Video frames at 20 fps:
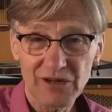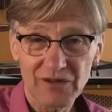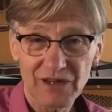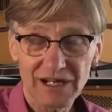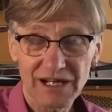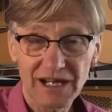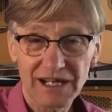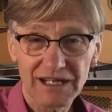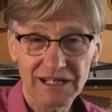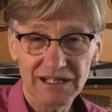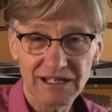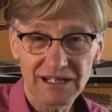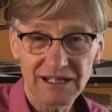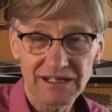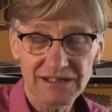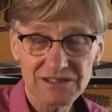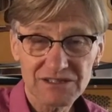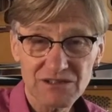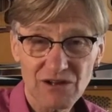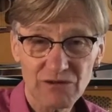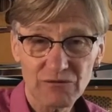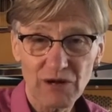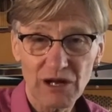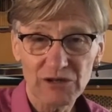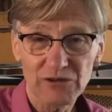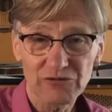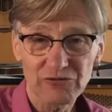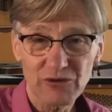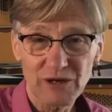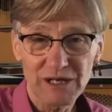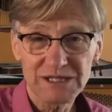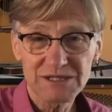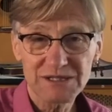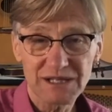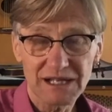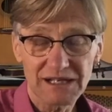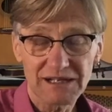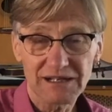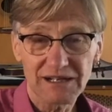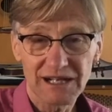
that songwriter friends that